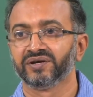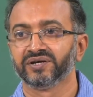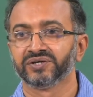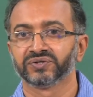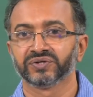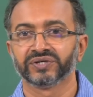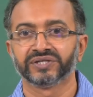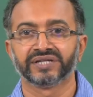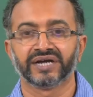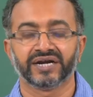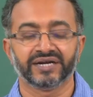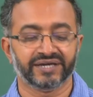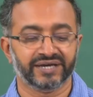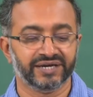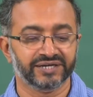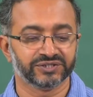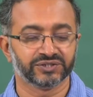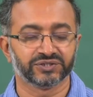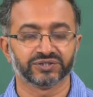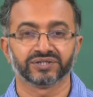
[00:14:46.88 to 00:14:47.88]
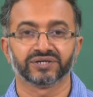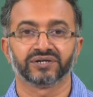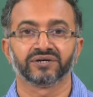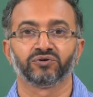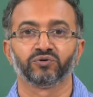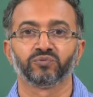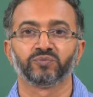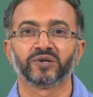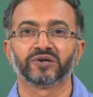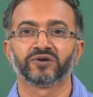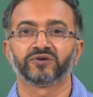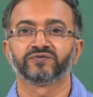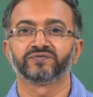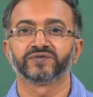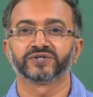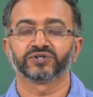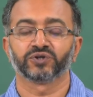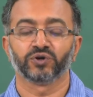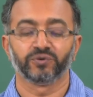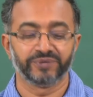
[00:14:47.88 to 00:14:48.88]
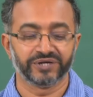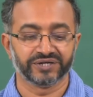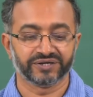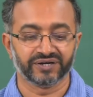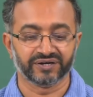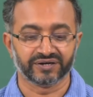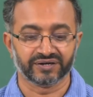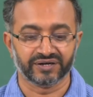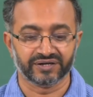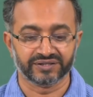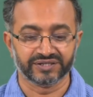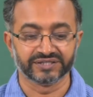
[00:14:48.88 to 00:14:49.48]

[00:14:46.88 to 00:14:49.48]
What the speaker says: So, in that case Ubelode viscometer,